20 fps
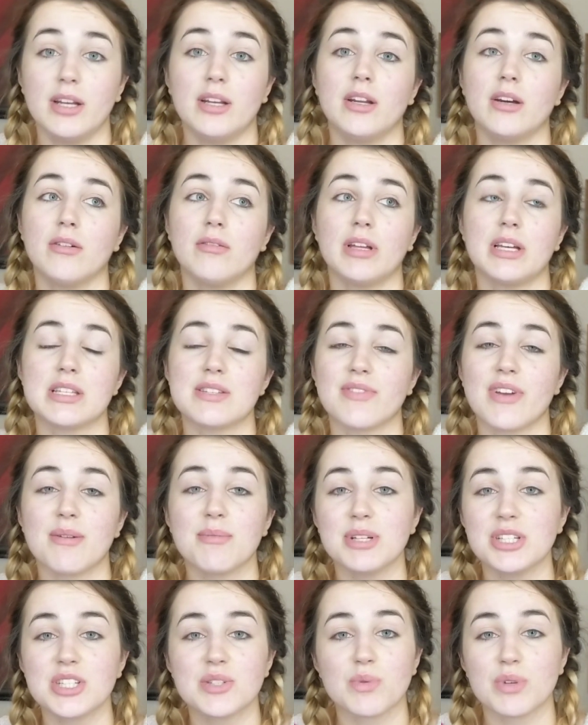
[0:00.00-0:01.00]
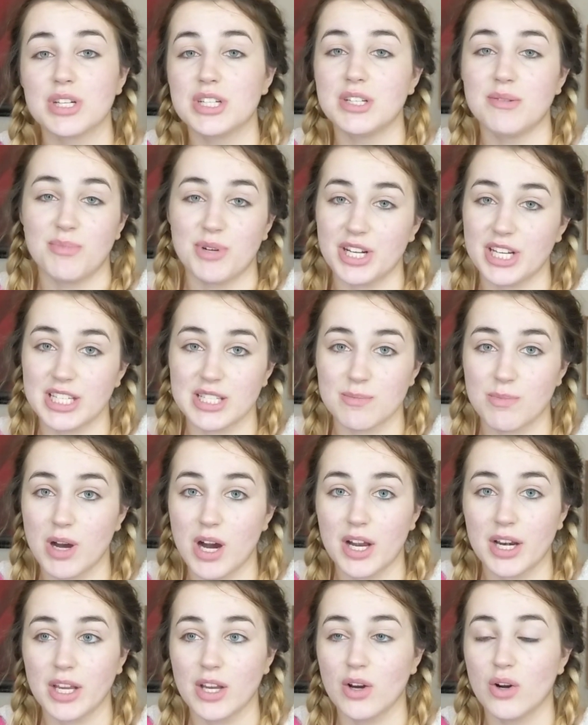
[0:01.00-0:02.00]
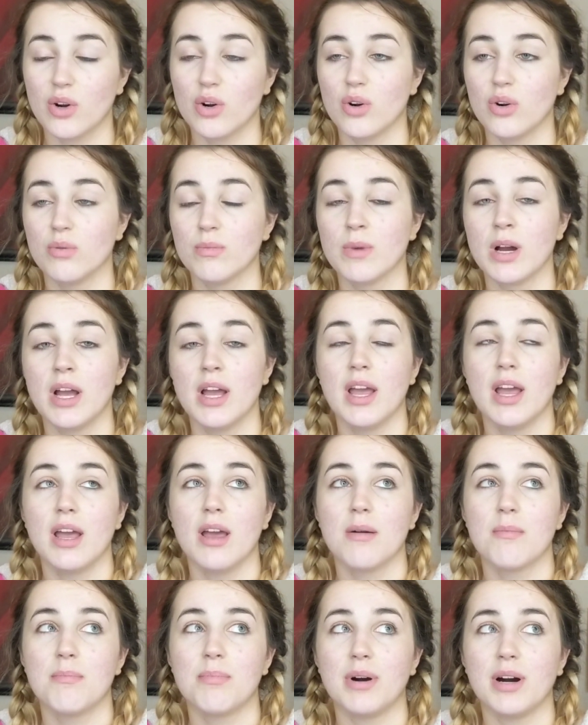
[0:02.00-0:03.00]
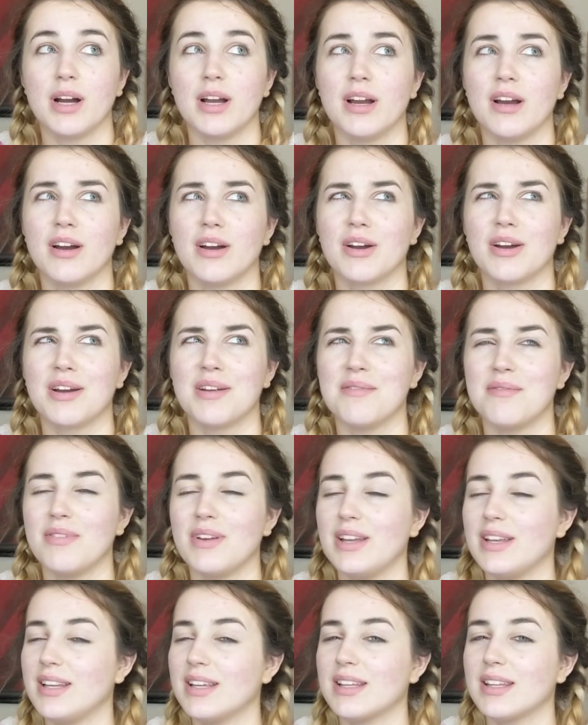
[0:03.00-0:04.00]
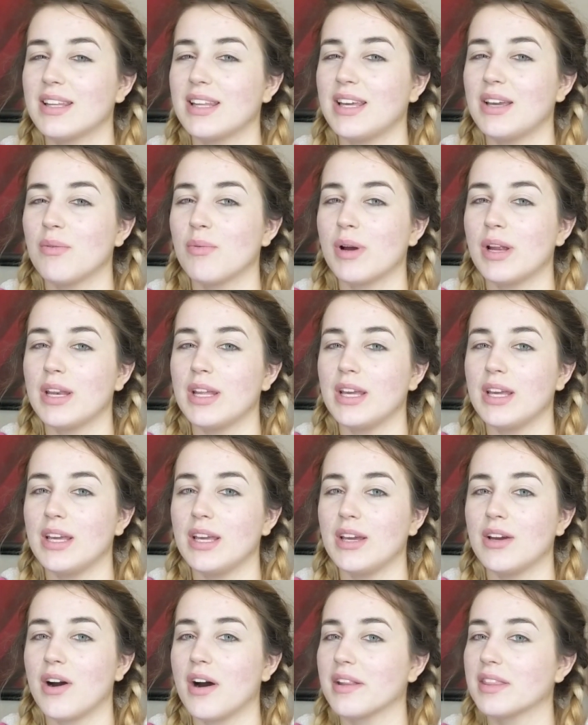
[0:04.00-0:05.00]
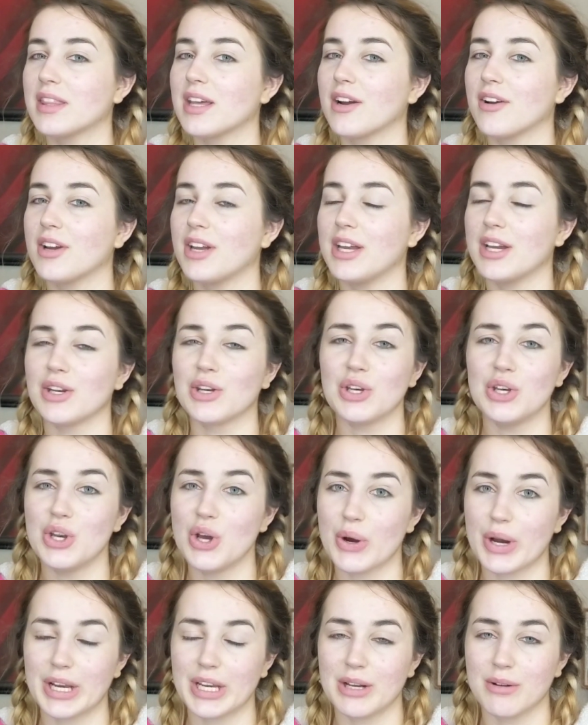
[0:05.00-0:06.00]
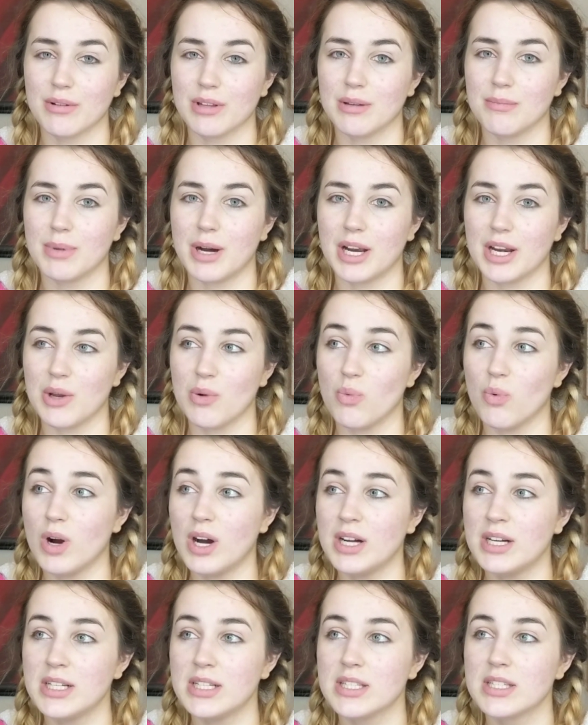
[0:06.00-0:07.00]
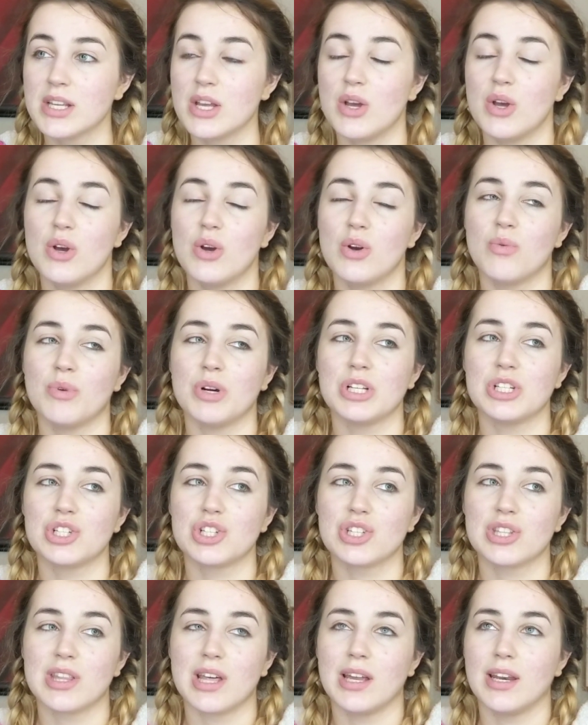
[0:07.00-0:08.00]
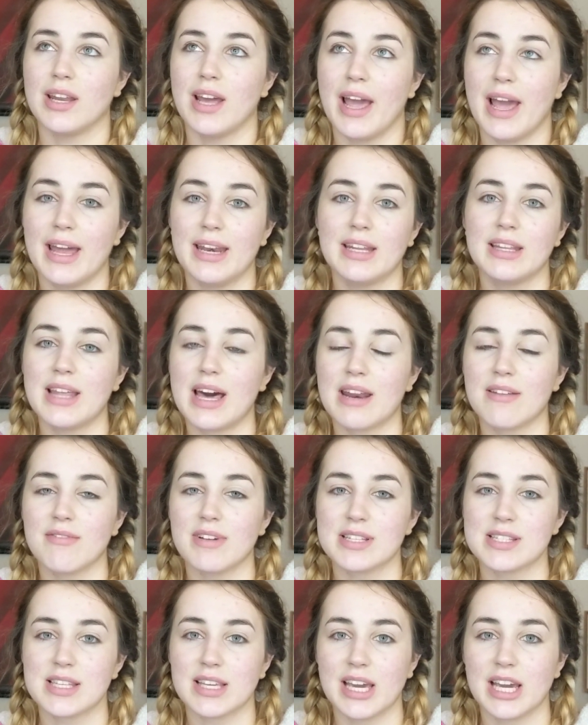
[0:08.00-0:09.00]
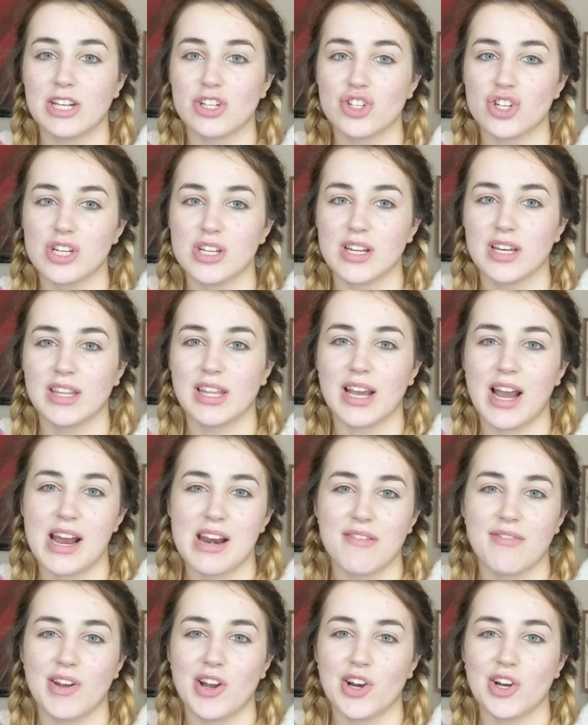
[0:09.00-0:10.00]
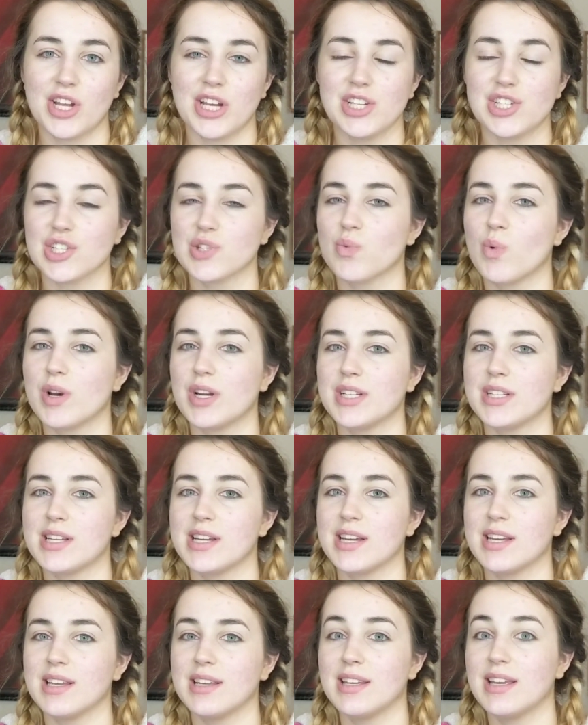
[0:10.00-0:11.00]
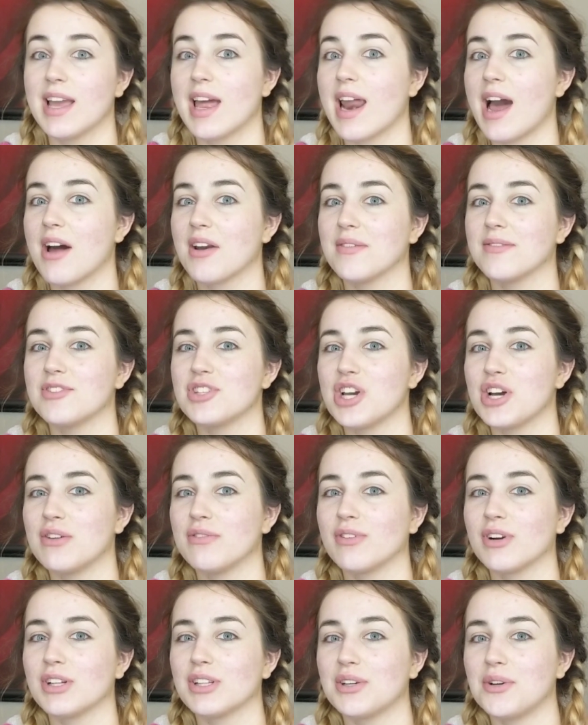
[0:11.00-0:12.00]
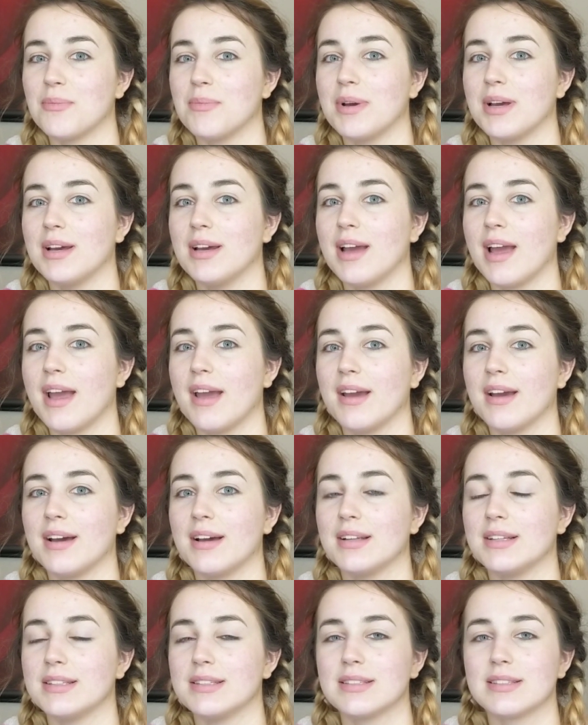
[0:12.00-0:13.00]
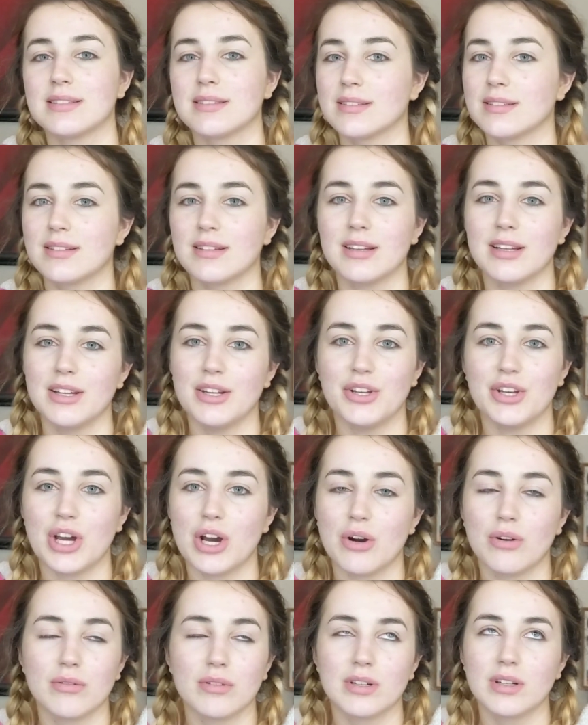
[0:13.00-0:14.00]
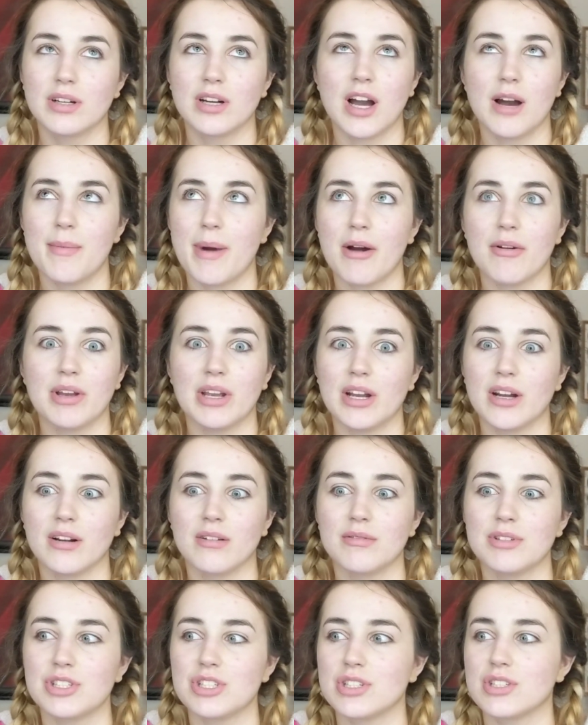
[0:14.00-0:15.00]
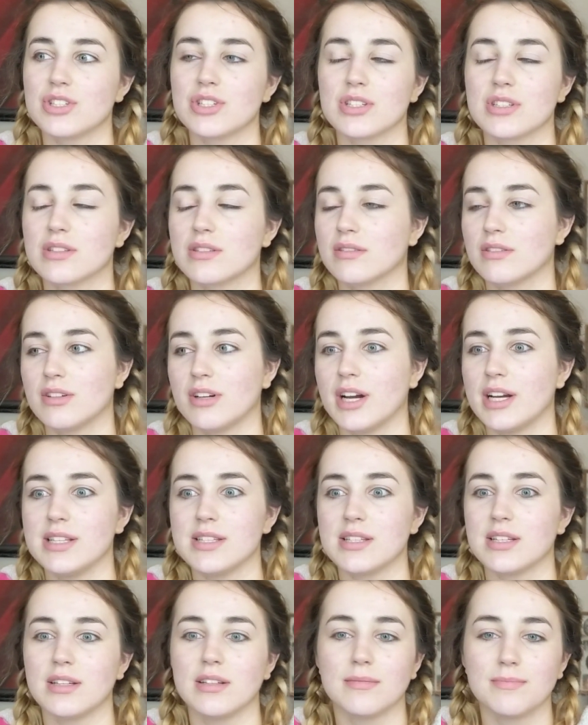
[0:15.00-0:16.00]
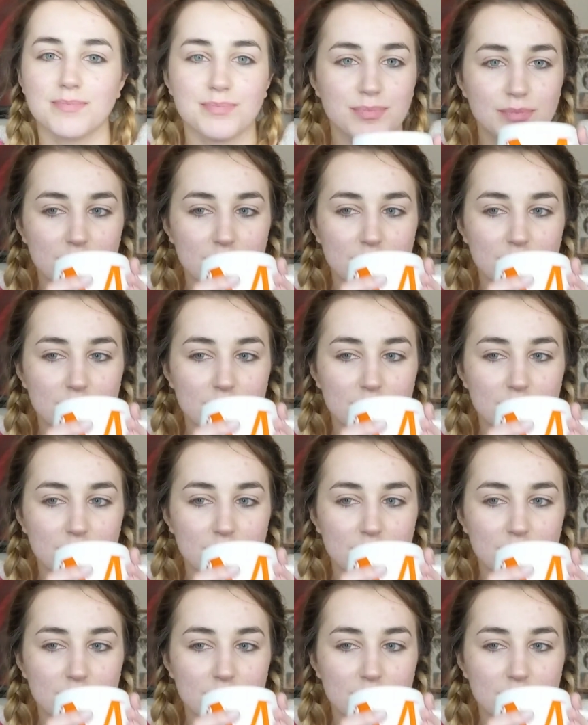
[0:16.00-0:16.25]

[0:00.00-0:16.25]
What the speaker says: You know, his family just wanted to bring his body home, but conveniently when he got there he had no idea where the body was, which then ended that investigation, and they kind of figured he just wanted to get out of jail for a little bit and, you know, come out here, which is just crazy.